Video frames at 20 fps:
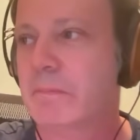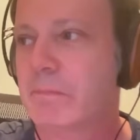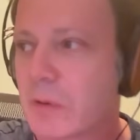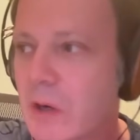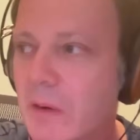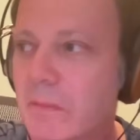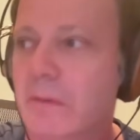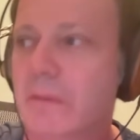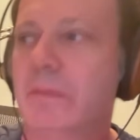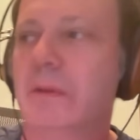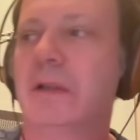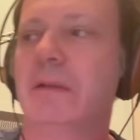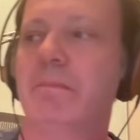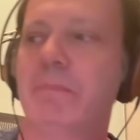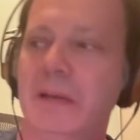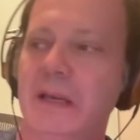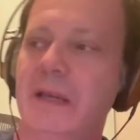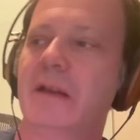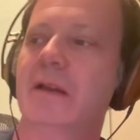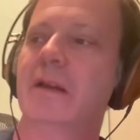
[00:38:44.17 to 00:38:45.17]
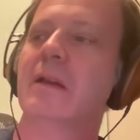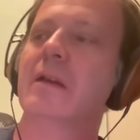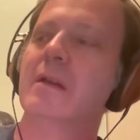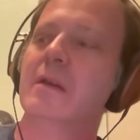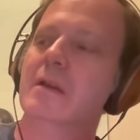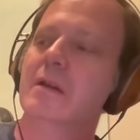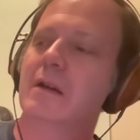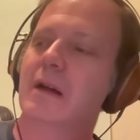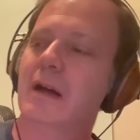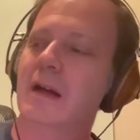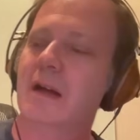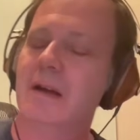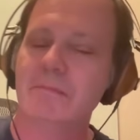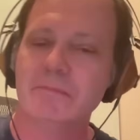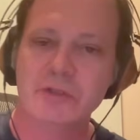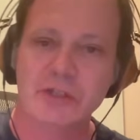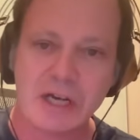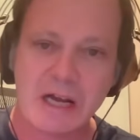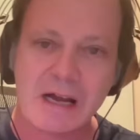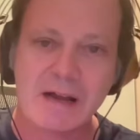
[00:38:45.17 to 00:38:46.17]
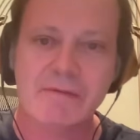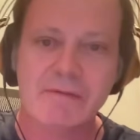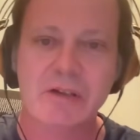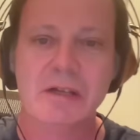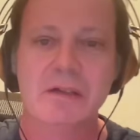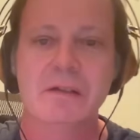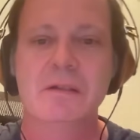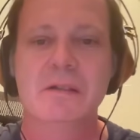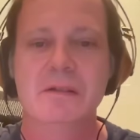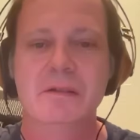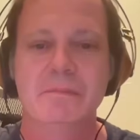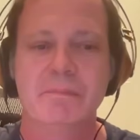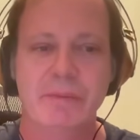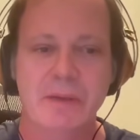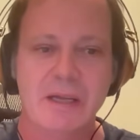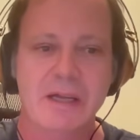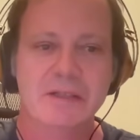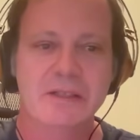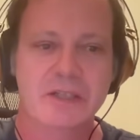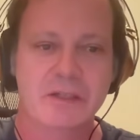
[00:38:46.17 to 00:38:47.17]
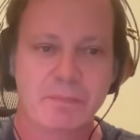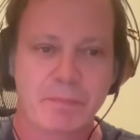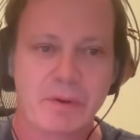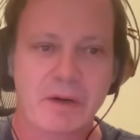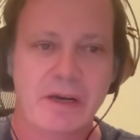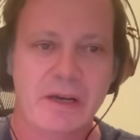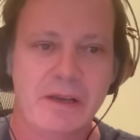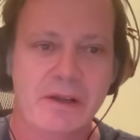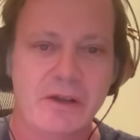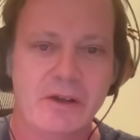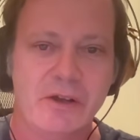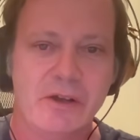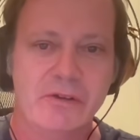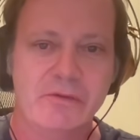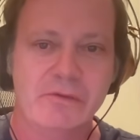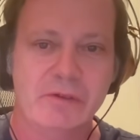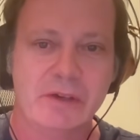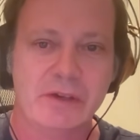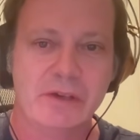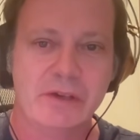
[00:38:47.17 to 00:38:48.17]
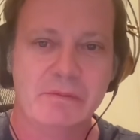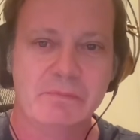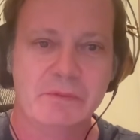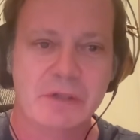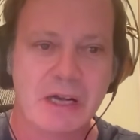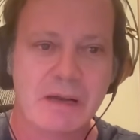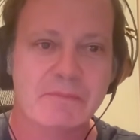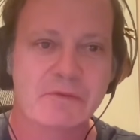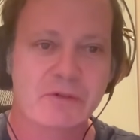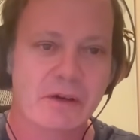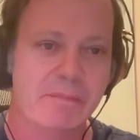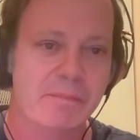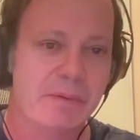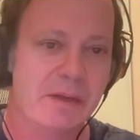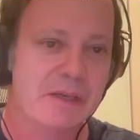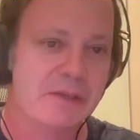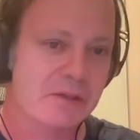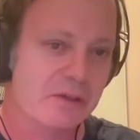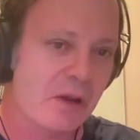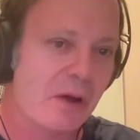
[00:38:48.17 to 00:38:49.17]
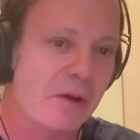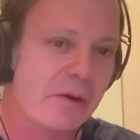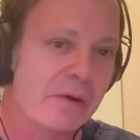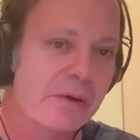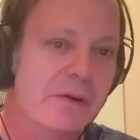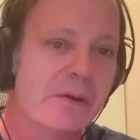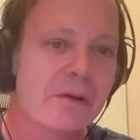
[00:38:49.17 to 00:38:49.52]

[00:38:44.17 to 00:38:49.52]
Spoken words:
probably pick Java plus Spring over TypeScript plus Node.